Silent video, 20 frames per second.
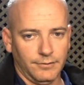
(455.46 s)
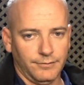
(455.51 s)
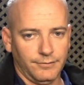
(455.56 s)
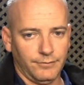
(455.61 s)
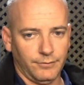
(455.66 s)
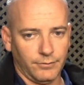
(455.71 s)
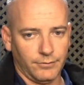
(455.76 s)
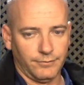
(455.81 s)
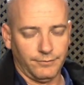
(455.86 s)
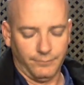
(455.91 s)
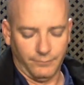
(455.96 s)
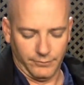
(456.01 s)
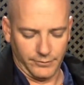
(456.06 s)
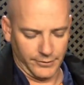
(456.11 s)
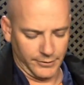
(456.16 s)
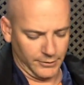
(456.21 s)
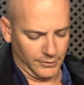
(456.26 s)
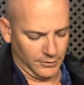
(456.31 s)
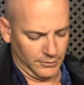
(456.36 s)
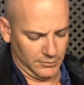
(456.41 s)
4 to
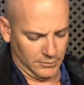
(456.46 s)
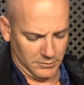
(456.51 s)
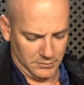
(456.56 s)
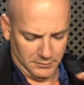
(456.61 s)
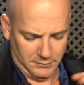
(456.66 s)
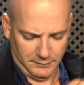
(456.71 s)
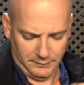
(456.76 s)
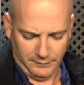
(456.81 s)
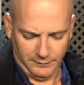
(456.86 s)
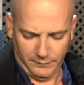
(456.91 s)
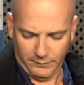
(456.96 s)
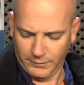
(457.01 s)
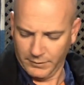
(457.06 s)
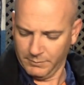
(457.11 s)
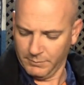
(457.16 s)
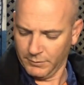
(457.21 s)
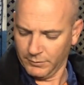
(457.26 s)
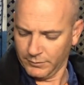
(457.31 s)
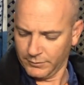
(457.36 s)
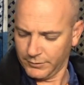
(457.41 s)
14,
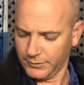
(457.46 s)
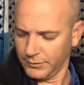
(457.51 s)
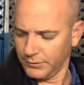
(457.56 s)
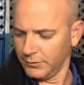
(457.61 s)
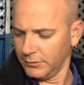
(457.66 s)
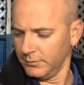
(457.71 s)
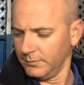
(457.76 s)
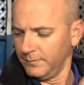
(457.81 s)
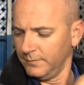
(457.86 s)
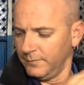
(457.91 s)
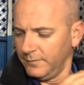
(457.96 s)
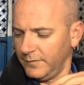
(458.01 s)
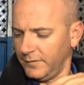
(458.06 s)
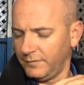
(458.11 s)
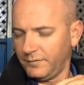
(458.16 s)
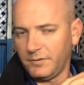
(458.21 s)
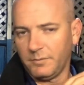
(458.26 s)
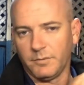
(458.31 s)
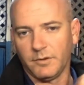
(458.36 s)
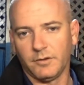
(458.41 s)
40mm tube,
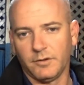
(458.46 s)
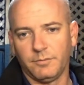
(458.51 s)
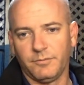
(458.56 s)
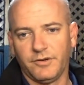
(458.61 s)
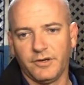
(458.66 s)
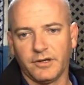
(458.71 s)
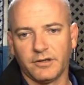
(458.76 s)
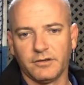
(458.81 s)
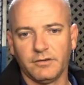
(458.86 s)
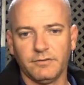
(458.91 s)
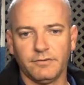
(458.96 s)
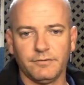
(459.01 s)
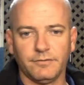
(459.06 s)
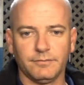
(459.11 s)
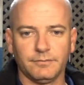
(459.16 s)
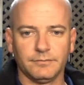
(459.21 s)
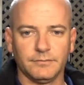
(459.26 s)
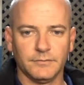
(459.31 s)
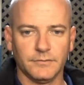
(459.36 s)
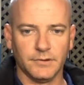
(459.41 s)
50mm objective.
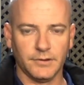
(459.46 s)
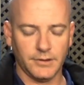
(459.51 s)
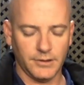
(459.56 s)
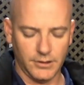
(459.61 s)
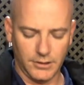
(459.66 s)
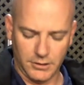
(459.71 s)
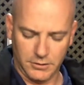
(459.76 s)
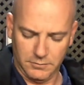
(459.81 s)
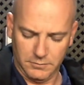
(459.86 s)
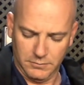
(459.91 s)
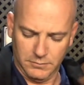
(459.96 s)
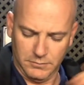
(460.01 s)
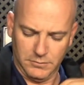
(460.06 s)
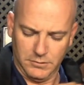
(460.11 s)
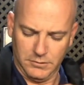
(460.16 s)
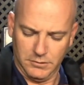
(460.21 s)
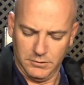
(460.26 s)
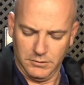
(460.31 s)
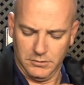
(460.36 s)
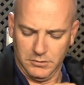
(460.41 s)
Okay,
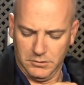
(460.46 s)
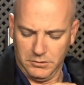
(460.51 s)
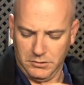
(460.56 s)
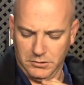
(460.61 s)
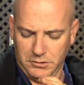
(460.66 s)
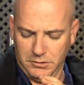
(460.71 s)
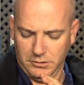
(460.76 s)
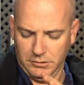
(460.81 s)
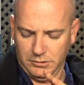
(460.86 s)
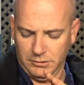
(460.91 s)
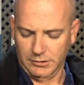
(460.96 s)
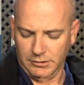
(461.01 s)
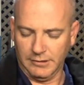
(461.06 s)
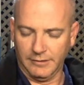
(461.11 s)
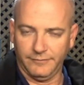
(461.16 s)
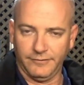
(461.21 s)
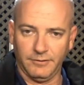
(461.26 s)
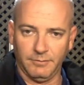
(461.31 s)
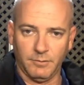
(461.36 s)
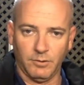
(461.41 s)

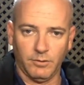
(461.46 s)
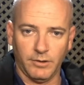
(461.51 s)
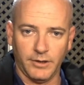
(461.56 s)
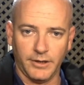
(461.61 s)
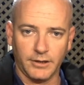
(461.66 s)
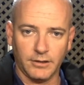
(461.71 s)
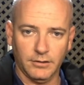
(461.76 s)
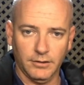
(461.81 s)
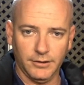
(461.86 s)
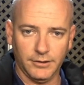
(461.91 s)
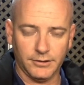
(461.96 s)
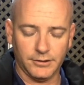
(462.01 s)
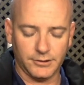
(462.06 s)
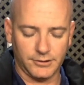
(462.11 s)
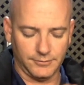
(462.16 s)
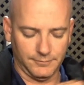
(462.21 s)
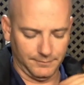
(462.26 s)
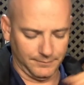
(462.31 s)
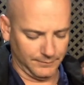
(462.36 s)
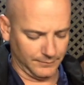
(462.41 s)
half MOA
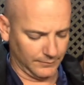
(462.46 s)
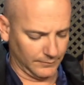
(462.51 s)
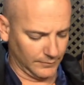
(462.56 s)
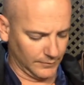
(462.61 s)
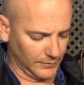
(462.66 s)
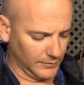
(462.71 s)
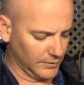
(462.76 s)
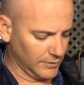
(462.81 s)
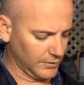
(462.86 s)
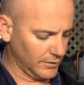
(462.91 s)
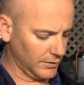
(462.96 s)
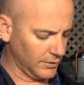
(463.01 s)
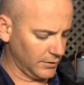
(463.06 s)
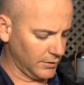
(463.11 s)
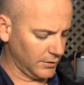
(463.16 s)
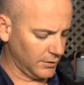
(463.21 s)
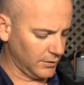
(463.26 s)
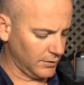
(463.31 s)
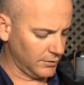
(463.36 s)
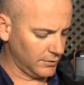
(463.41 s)
clicks,
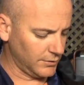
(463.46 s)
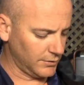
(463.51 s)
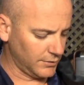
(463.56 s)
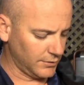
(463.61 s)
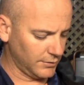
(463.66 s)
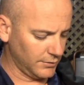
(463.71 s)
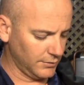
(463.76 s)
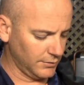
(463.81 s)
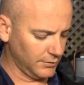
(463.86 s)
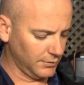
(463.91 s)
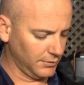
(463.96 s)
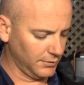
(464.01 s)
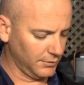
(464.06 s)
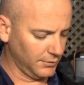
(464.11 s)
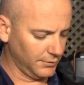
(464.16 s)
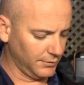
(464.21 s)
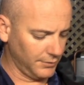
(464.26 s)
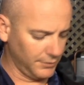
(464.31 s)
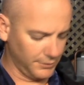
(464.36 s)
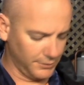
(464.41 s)
and
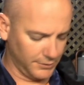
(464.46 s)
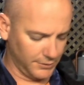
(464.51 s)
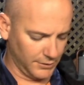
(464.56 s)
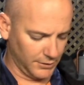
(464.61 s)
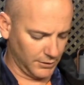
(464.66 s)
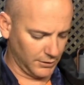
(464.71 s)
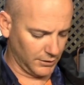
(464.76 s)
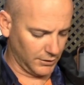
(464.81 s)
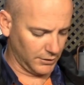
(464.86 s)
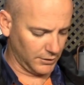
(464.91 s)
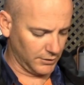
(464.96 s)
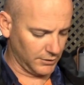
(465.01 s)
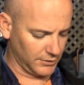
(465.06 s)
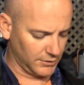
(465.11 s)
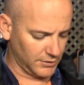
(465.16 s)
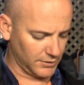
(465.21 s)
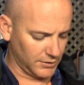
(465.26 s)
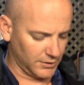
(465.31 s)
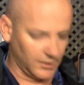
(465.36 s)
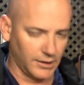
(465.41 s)
this thing
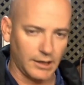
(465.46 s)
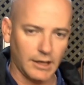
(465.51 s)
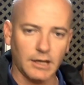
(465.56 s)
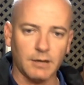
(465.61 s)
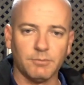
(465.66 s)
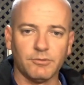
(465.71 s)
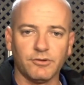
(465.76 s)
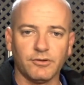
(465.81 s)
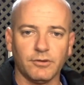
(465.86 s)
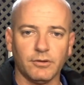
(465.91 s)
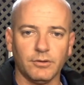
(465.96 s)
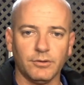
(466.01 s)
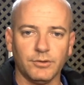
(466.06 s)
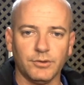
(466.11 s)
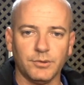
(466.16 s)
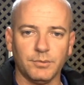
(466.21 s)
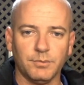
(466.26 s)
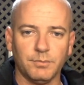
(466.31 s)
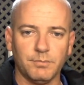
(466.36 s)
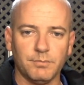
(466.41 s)
is an absolute
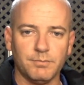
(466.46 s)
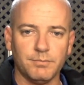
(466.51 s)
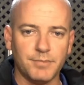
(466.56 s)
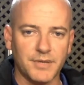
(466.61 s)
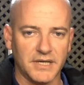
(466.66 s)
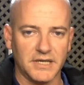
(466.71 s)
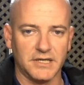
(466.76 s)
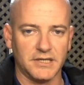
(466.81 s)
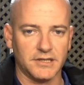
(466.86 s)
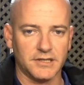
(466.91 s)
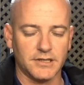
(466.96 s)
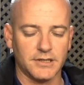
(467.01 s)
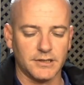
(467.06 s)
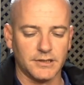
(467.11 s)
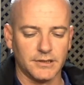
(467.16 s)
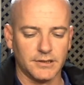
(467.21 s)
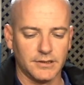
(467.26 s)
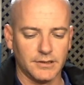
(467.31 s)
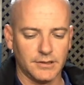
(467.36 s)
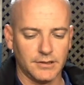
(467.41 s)
beast.
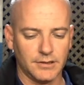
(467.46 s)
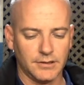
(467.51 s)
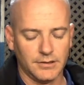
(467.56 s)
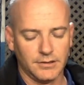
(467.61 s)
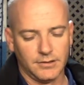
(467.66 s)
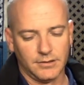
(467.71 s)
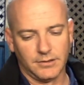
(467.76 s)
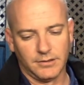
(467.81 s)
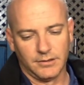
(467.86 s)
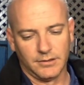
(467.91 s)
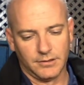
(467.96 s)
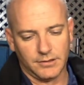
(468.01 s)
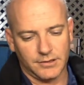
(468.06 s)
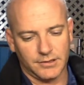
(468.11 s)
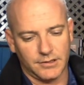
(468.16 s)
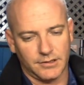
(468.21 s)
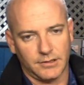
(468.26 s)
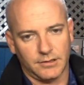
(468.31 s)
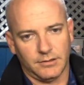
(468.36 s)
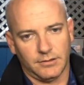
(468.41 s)

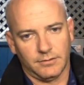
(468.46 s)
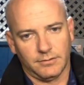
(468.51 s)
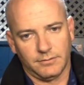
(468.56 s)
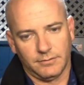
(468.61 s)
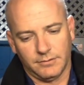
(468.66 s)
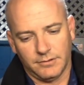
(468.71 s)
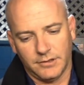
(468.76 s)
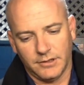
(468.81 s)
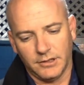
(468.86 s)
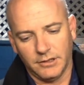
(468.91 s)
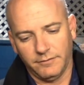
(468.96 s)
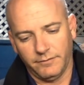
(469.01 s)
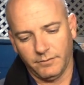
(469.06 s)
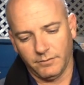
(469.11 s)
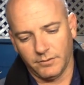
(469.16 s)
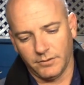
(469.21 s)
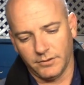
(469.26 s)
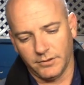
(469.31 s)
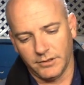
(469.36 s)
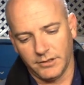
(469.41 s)
So to give you
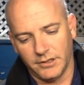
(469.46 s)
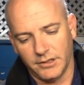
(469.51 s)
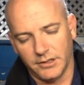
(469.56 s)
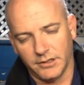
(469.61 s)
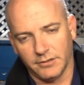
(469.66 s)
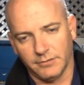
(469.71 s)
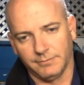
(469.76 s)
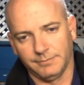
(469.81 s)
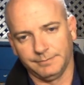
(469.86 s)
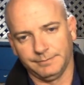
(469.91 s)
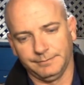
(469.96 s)
an idea,